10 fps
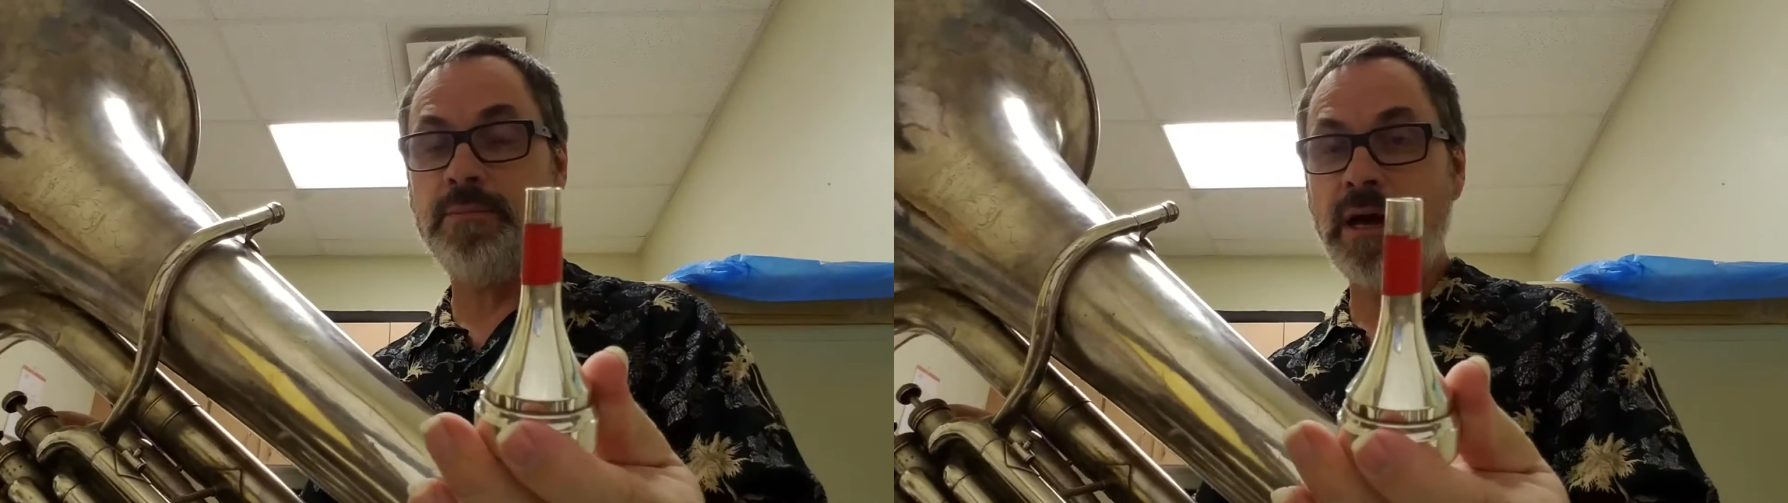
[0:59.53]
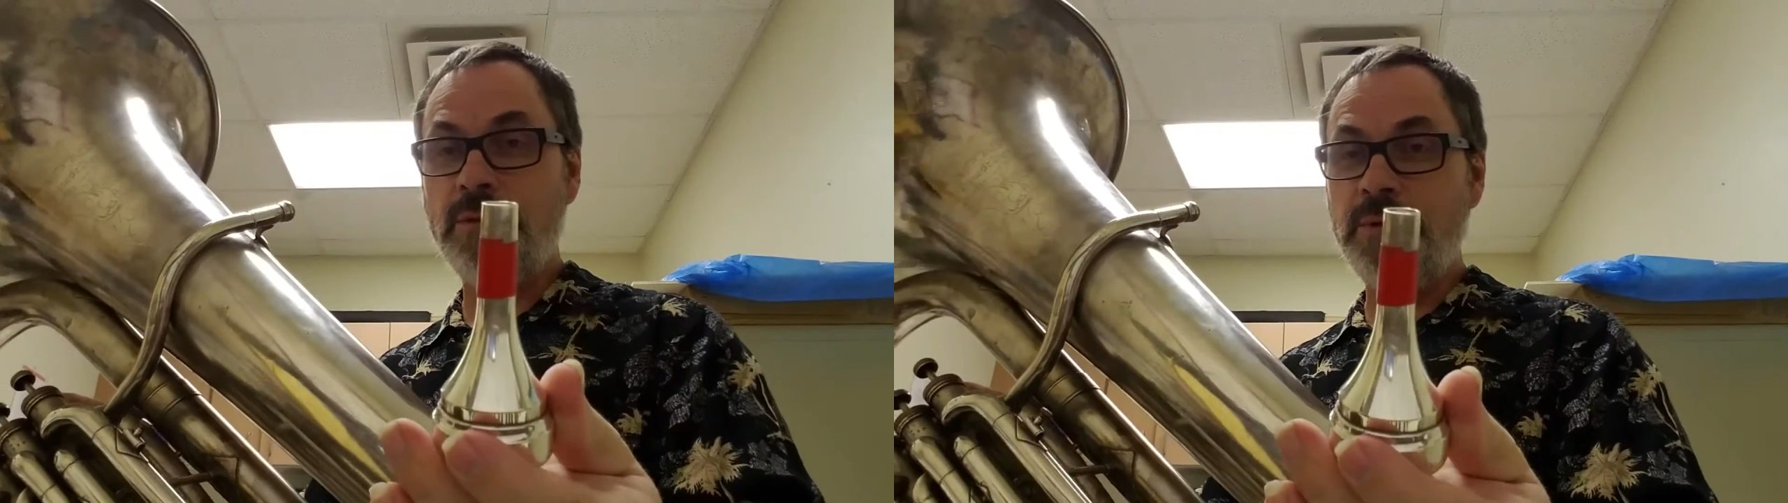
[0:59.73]

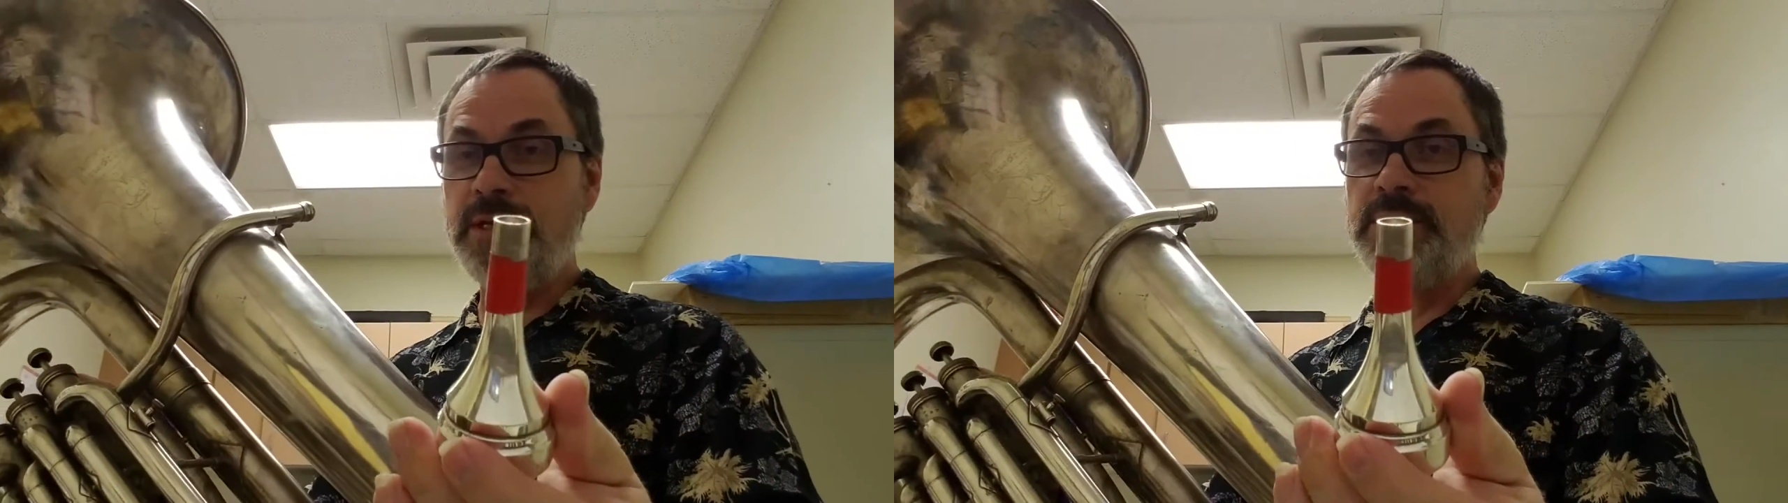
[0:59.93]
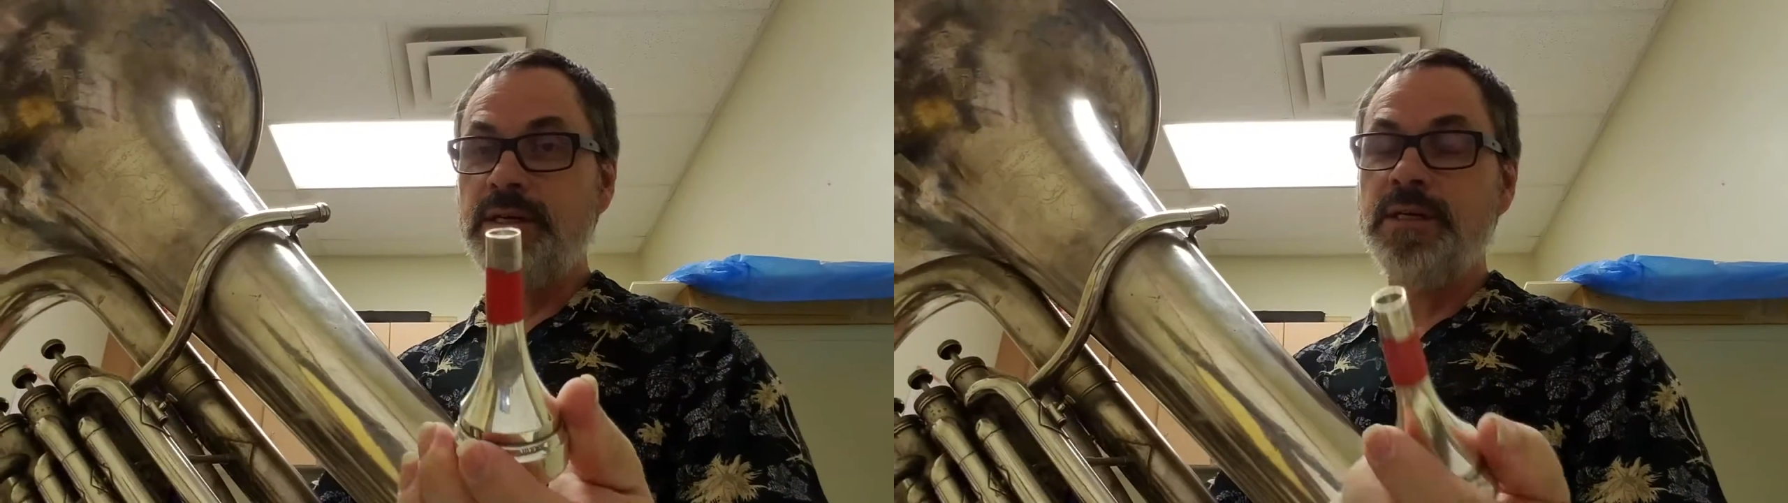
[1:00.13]

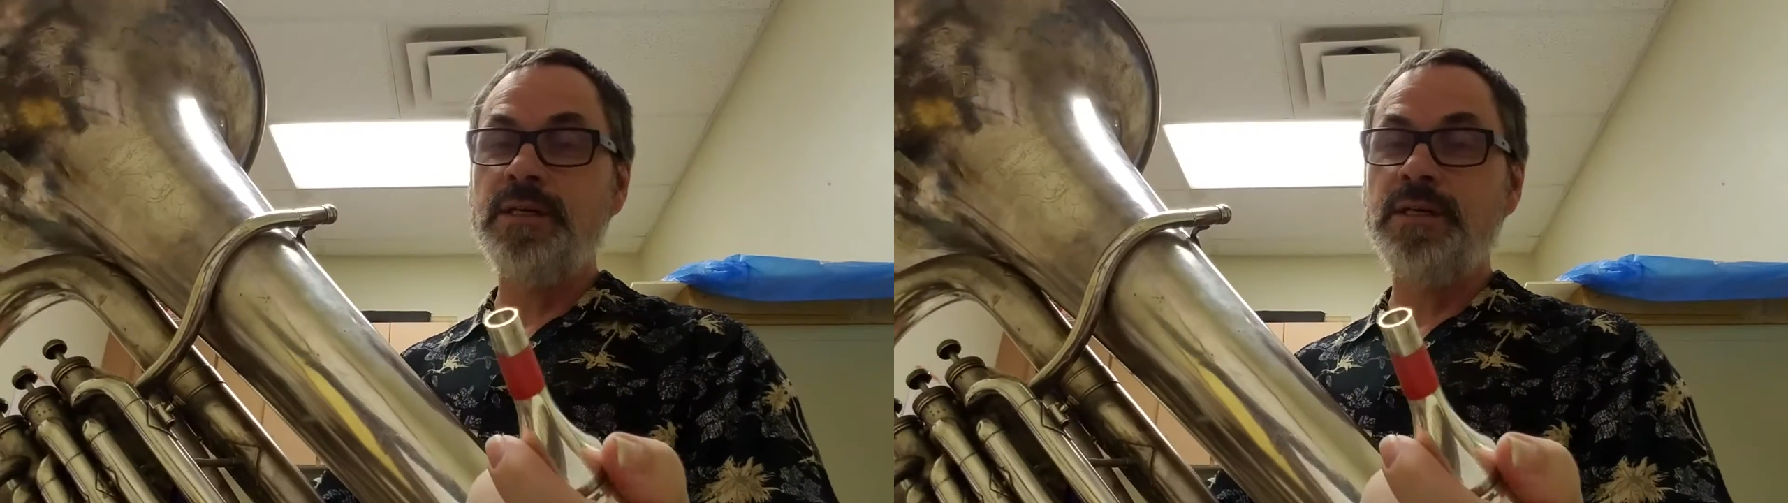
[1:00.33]
mouthpiece